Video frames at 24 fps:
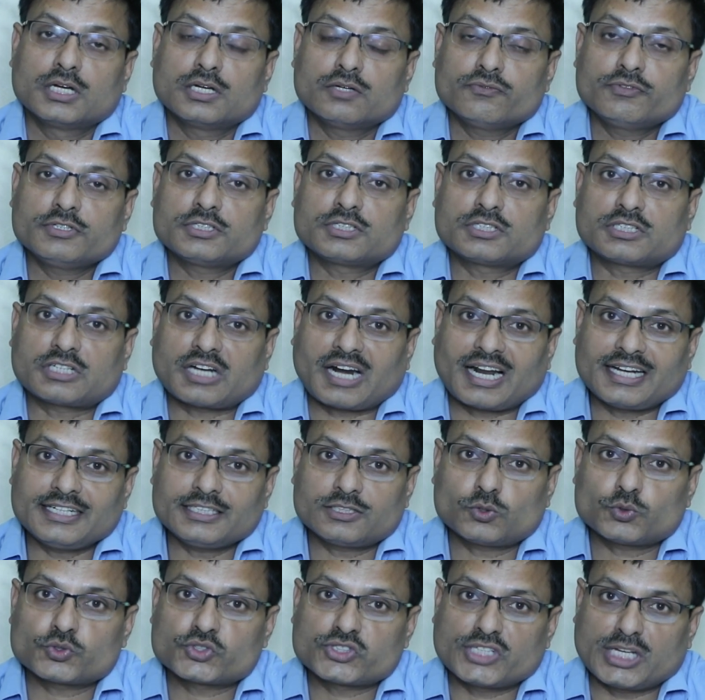we
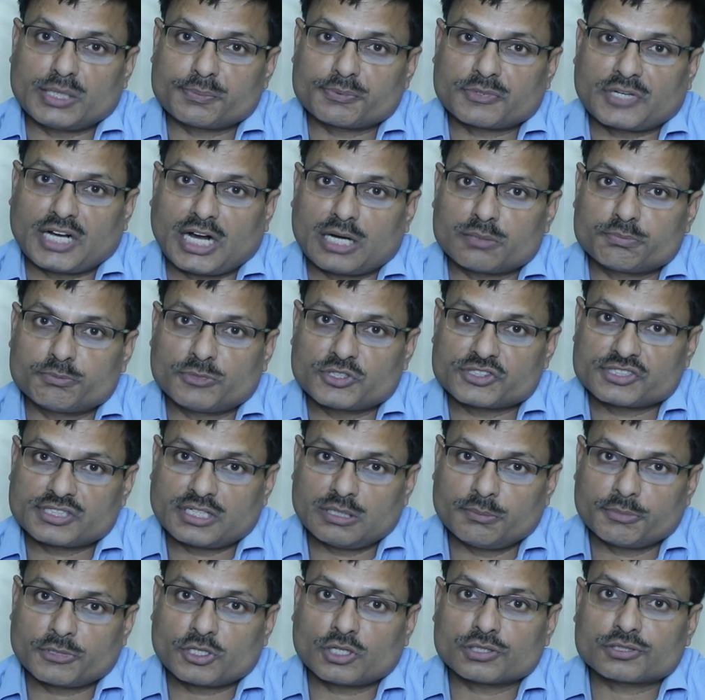try to save calf
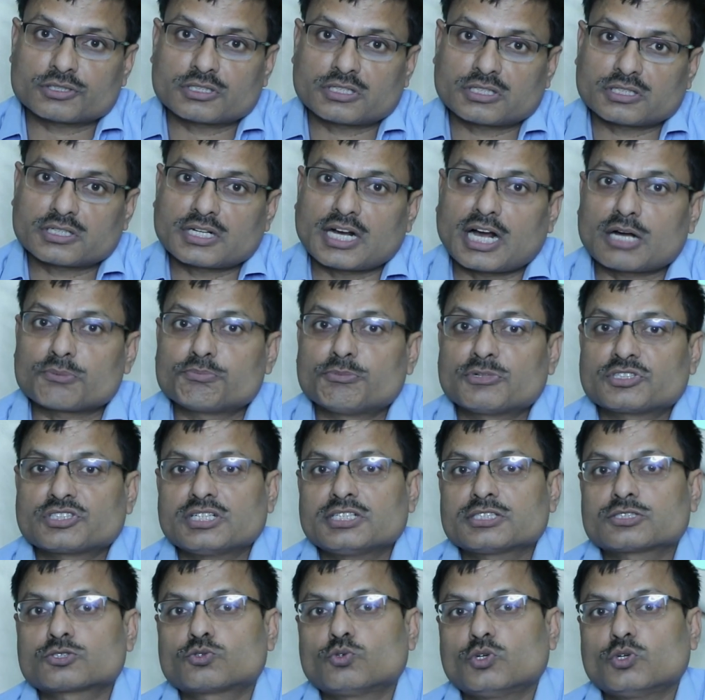muscle because calf muscle is